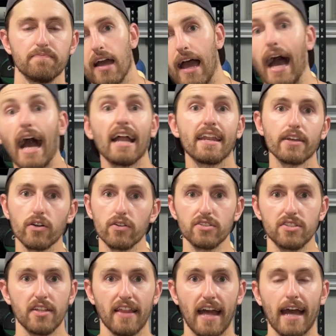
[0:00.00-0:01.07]
Adding on
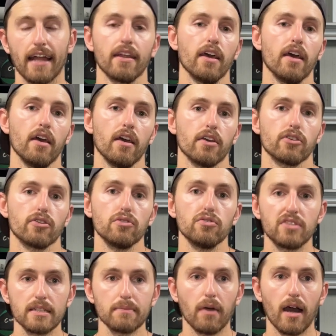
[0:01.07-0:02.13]
to that,
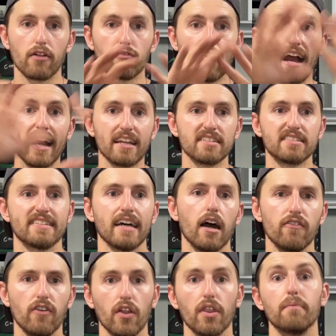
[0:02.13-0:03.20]
using my rack
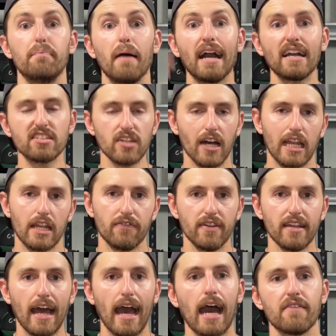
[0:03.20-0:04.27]
itself on the back side of
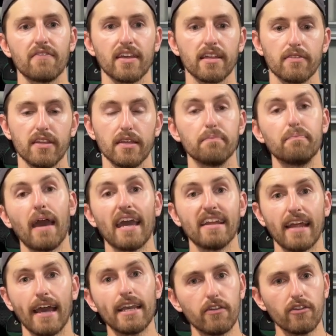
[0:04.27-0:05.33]
it, having the band
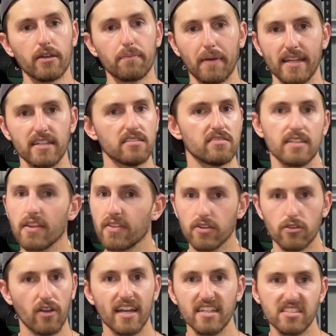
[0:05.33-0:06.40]
anchoring pins, nothing
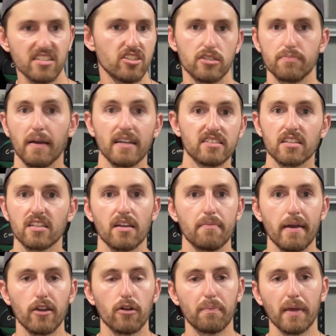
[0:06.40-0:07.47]
crazy, just basically a
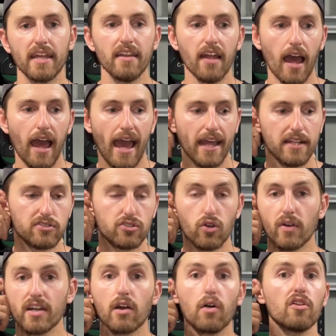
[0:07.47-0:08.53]
metal pin, and
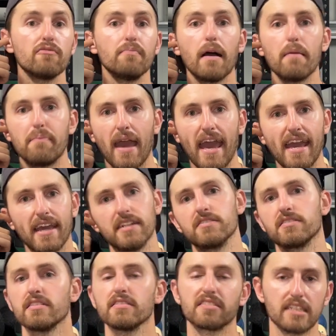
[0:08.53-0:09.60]
storing all of my
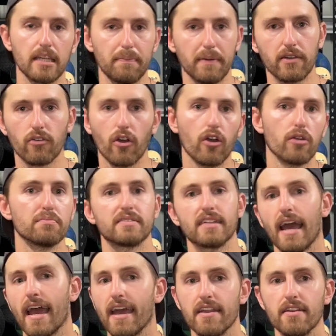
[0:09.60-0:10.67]
bands, skipping ropes,
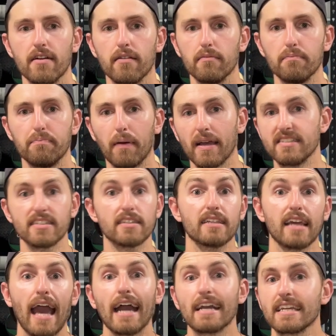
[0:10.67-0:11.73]
and basically
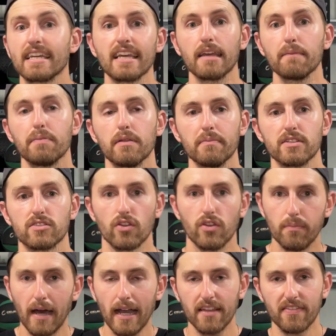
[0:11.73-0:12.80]
hanging implements on the
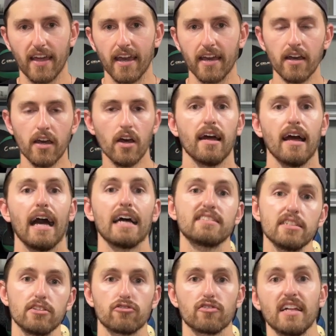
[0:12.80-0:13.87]
back there. As
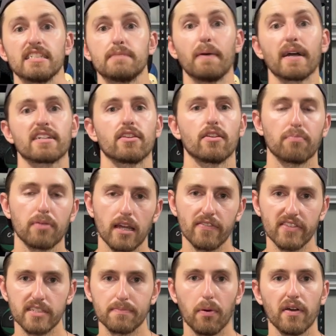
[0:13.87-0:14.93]
this relates back to the
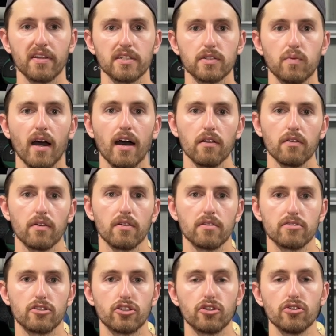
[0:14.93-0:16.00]
previous point as well,
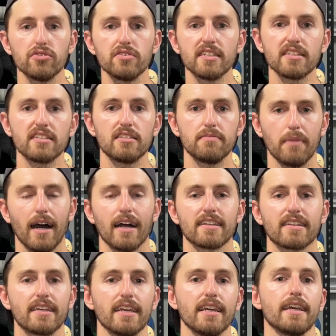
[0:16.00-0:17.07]
choosing
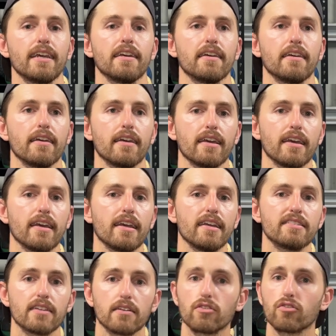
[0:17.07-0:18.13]
smart gear
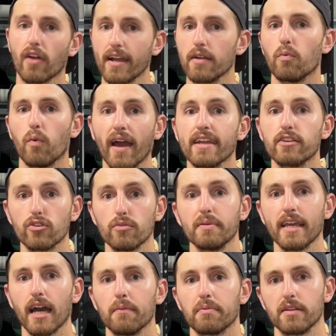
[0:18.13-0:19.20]
is a great way to be
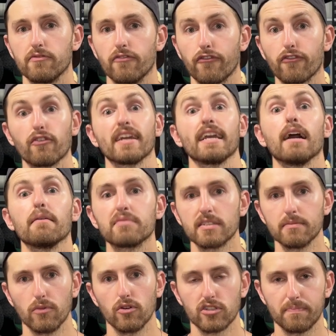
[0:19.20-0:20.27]
able to free up
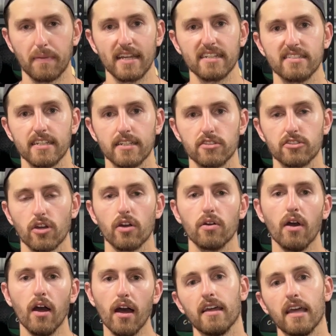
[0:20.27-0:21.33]
some more space here.
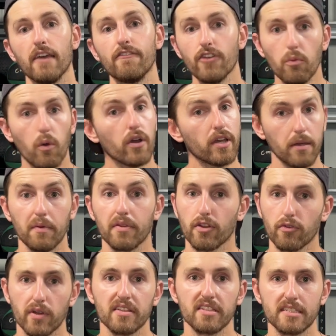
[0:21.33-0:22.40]
So if you're working with a
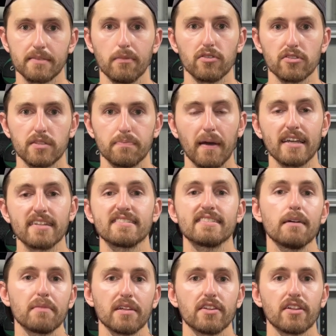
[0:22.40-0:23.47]
really small space,
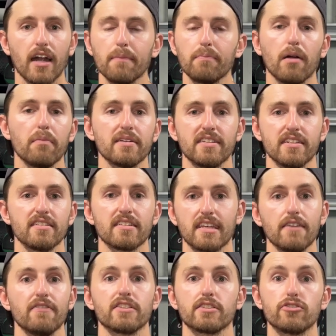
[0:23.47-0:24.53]
something that I probably didn't
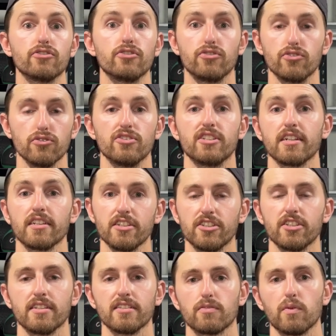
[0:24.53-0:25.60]
give its due
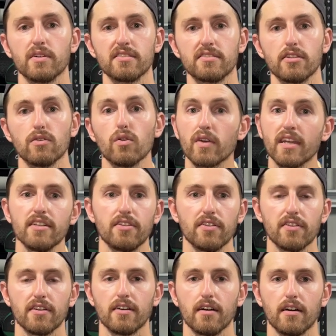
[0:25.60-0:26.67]
diligence was to look into
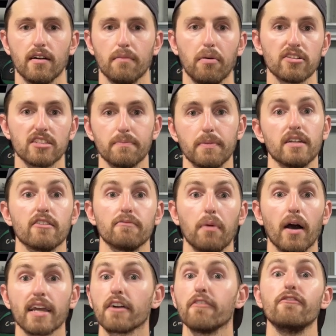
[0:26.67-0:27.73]
the possibility of
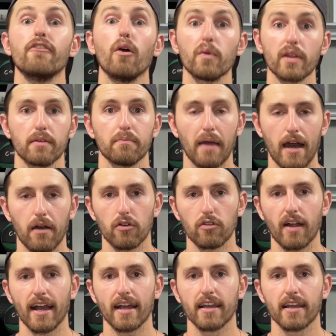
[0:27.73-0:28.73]
buying a folding power rack.